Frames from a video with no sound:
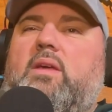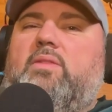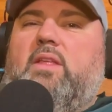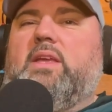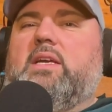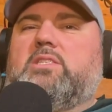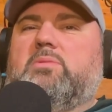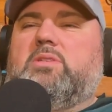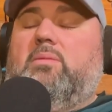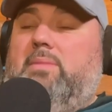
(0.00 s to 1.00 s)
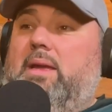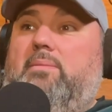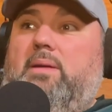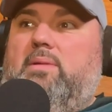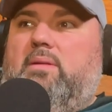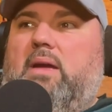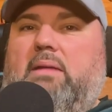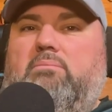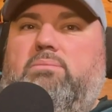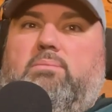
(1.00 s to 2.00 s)
Then the customer's going, man, maybe
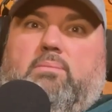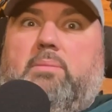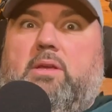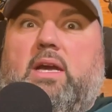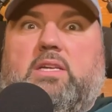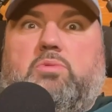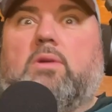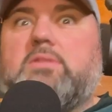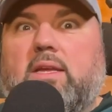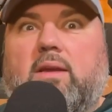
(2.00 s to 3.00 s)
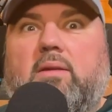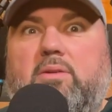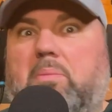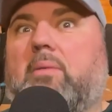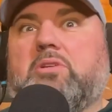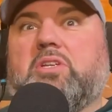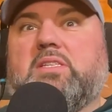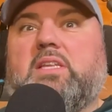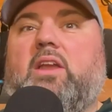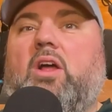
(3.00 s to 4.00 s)
I, maybe you guys were sick. You probably should have
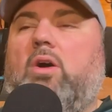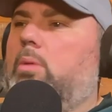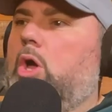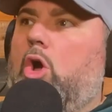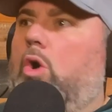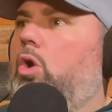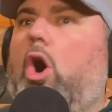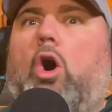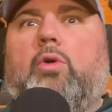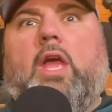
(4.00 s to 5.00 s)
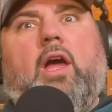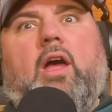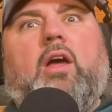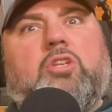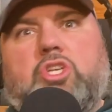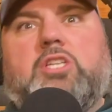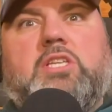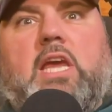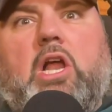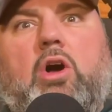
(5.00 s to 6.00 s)
stayed home. Oh yeah. Should have
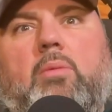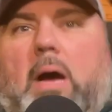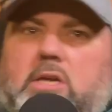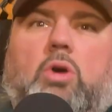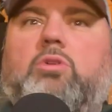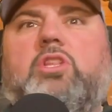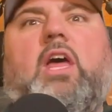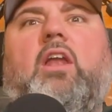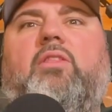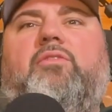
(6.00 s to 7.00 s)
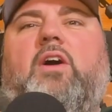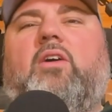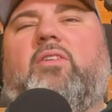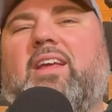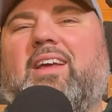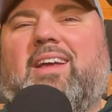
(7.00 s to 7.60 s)
stayed home. I told you that on the phone.